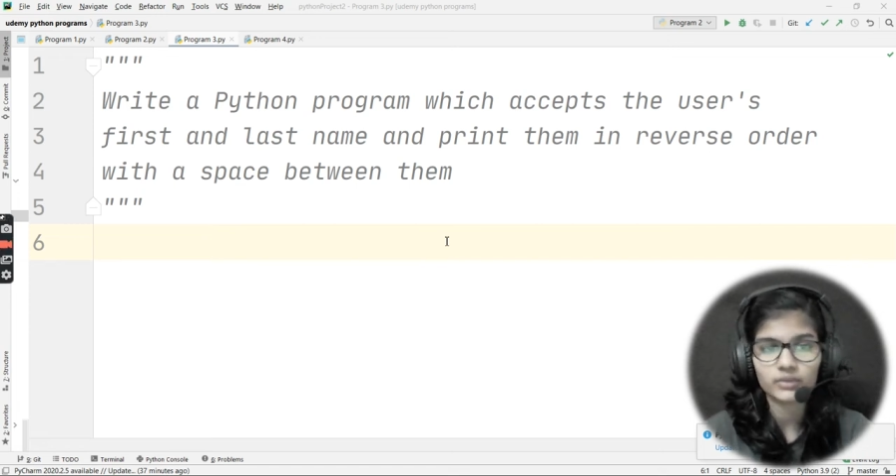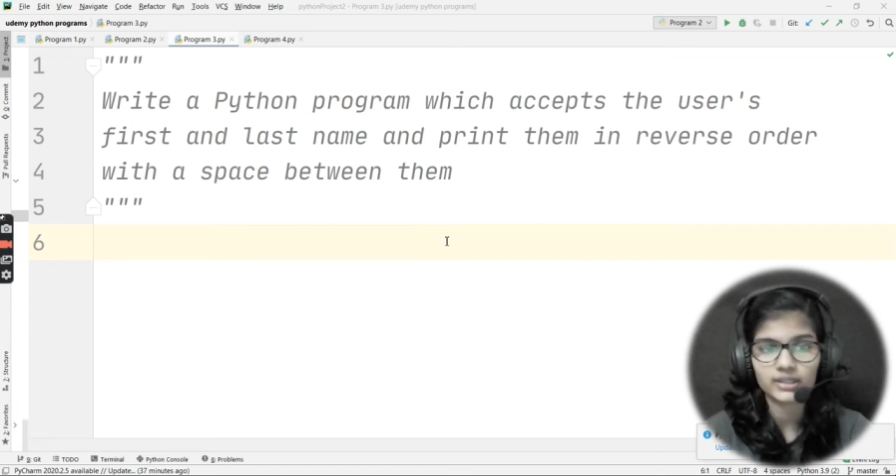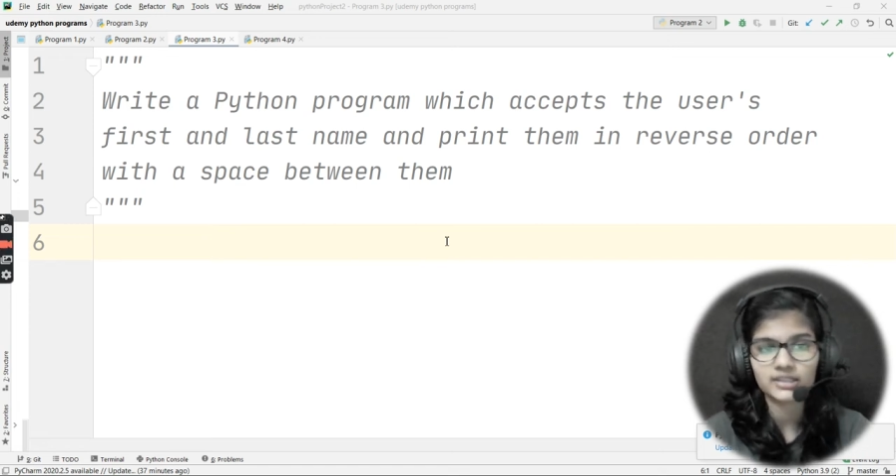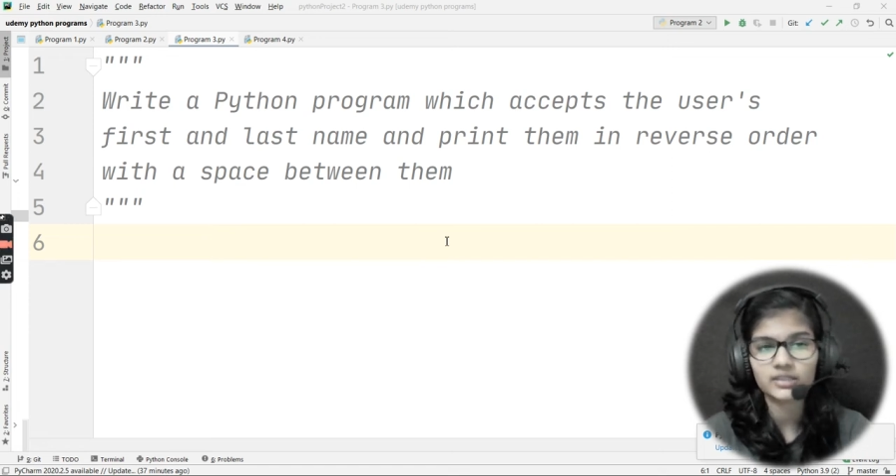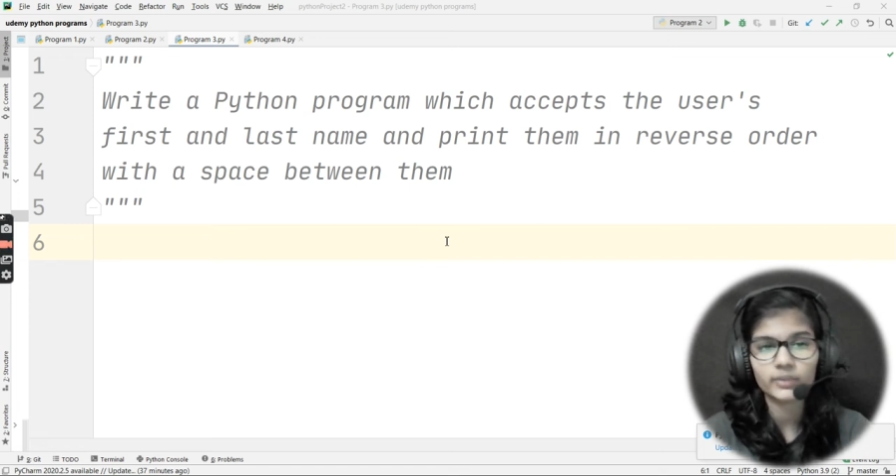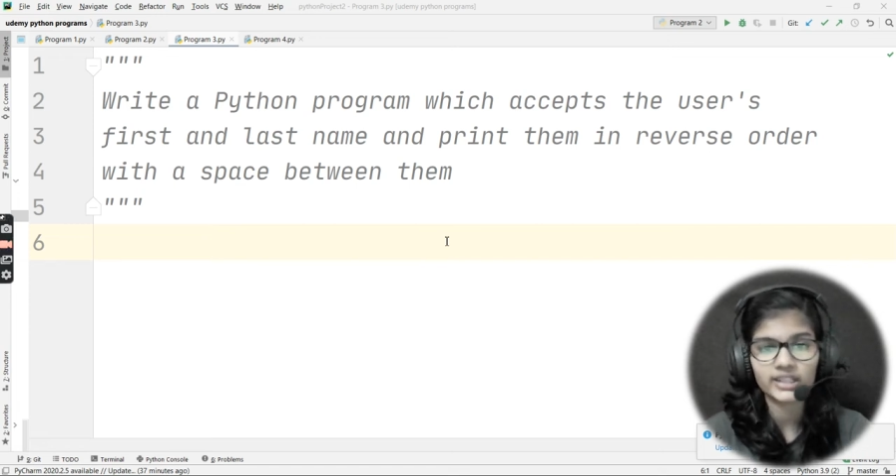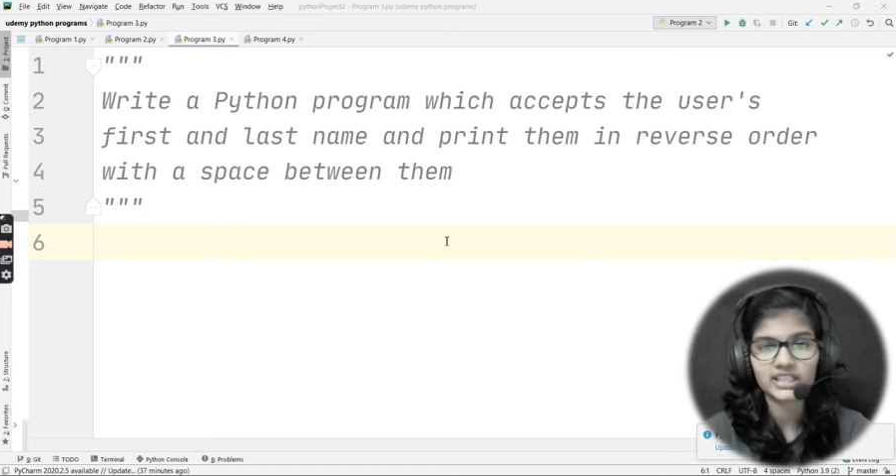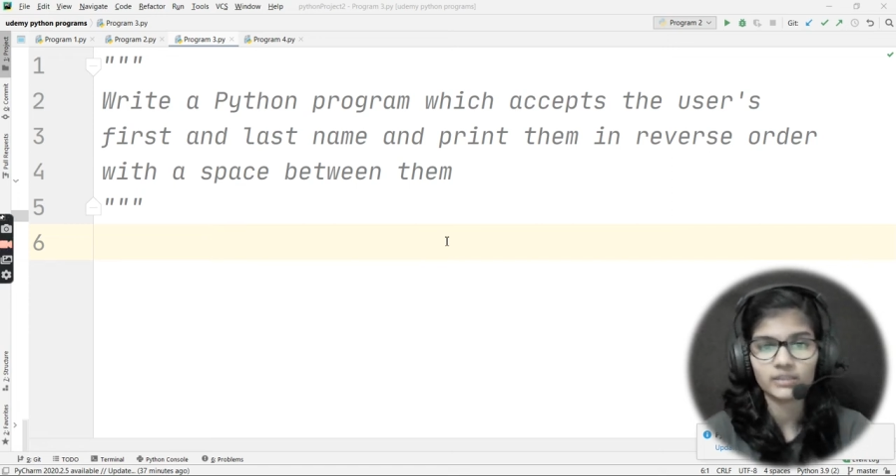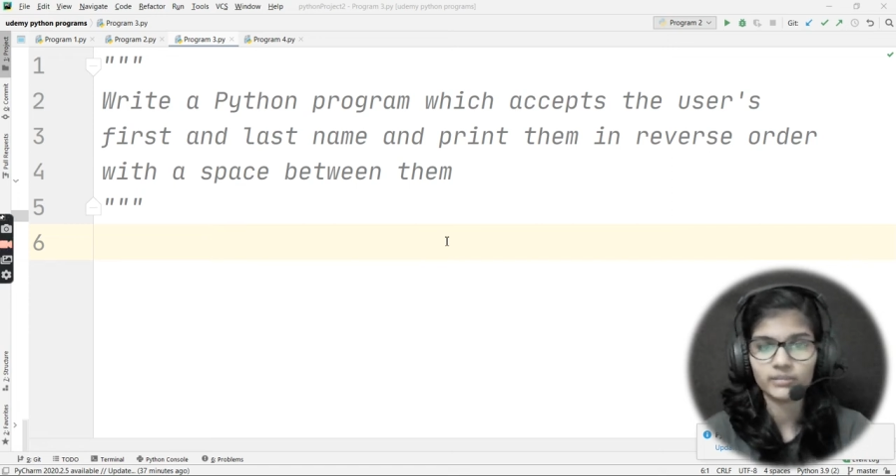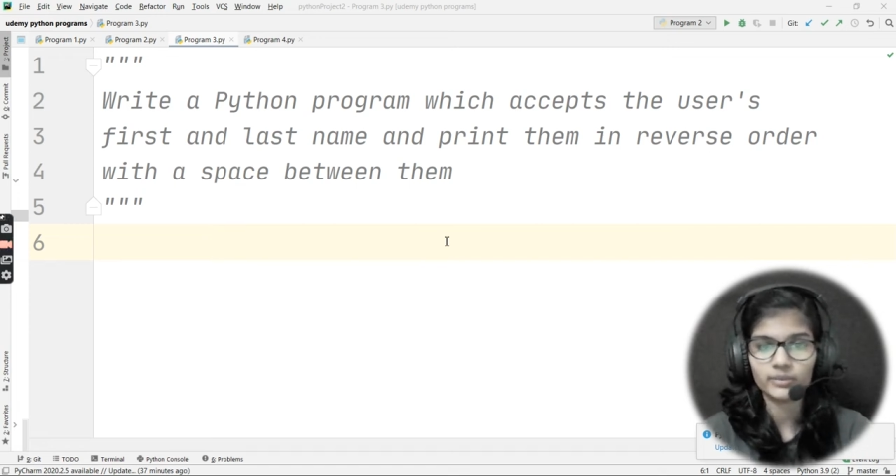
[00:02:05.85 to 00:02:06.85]
okay, this is a very
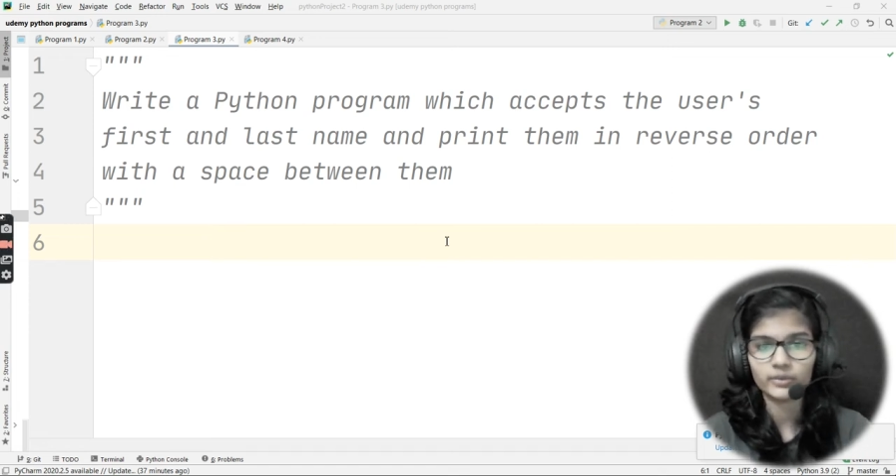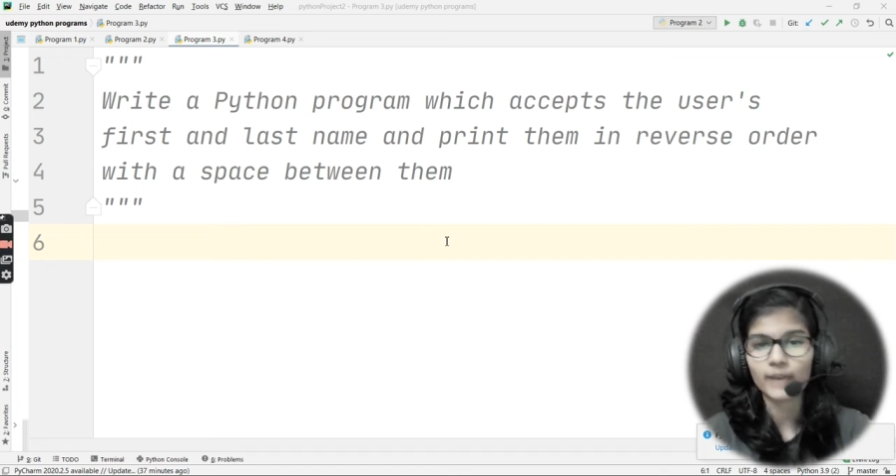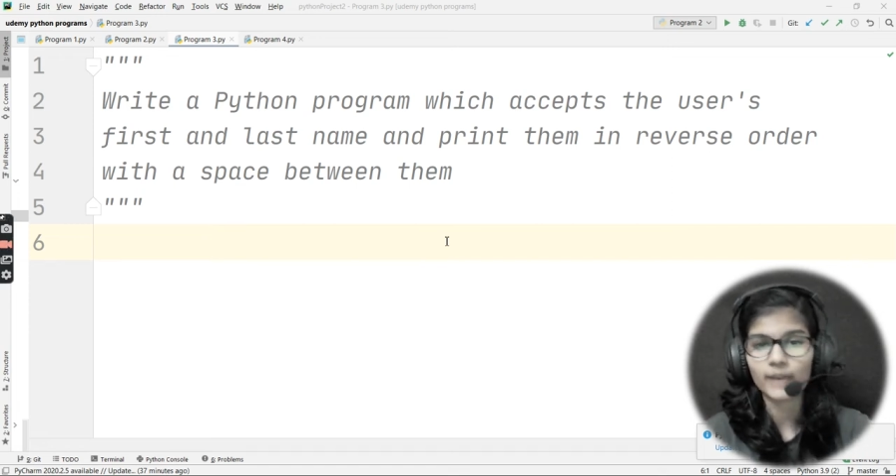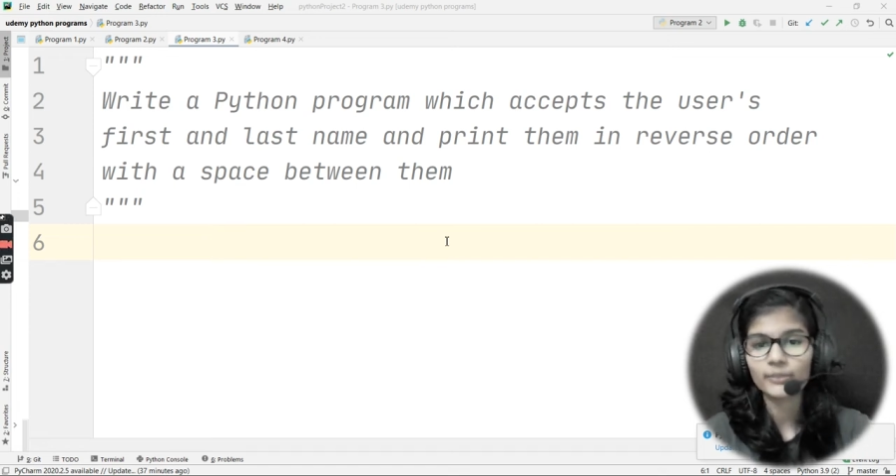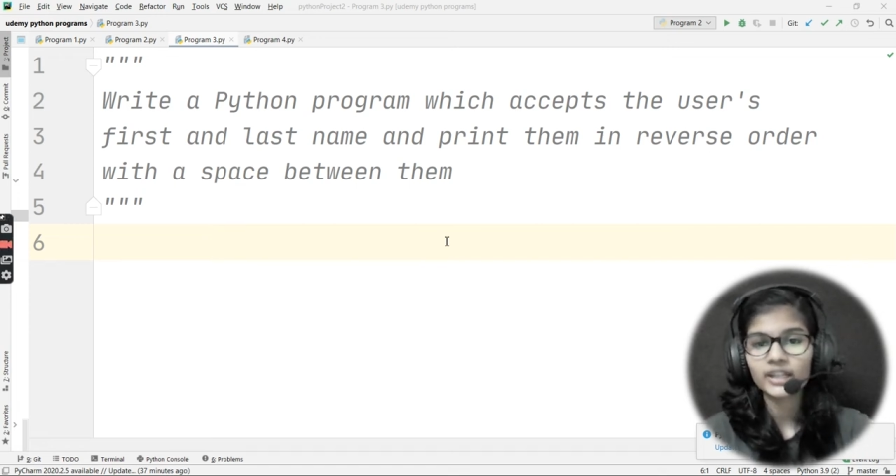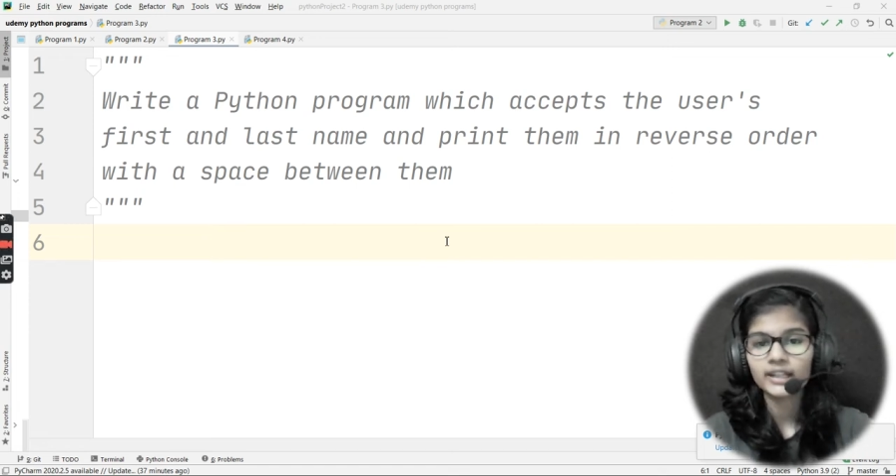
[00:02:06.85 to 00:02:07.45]
simple program.